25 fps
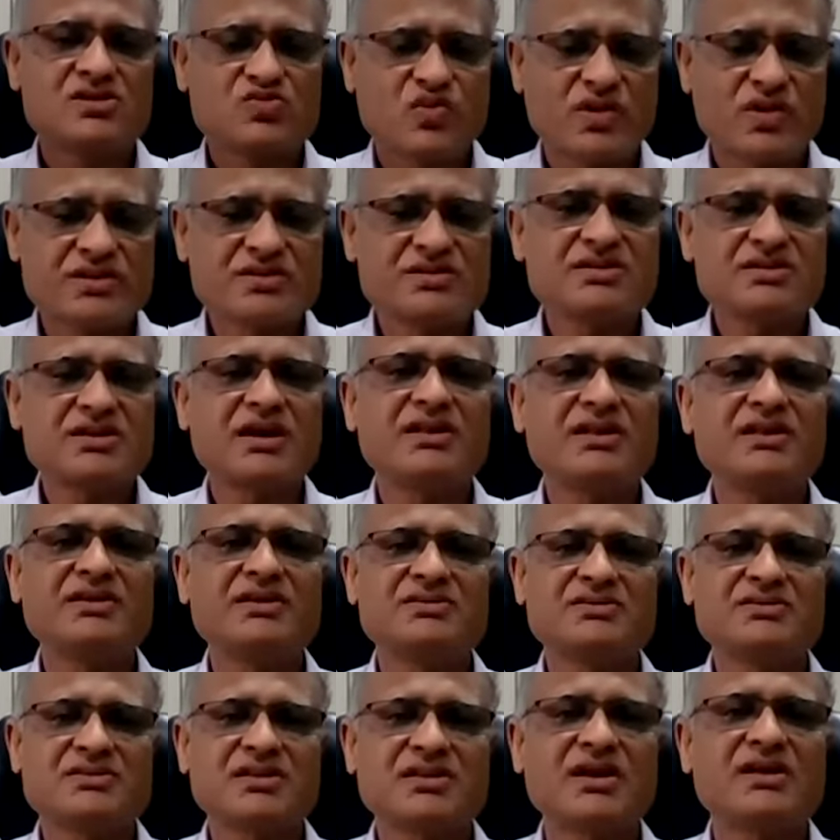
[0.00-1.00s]
is a
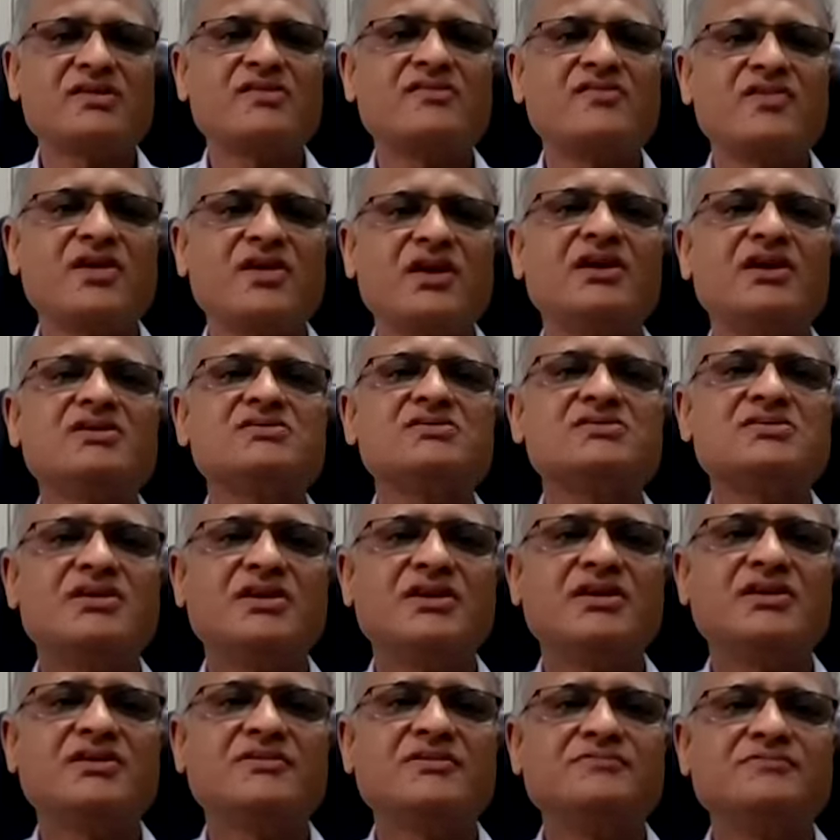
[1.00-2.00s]
challenge that we are
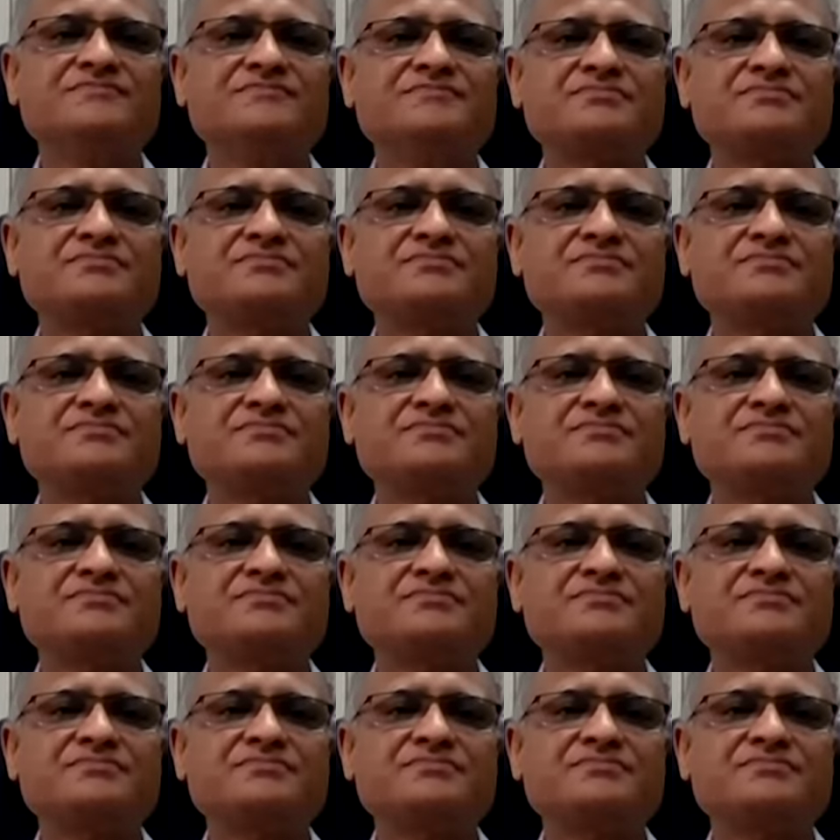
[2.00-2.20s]
seeing.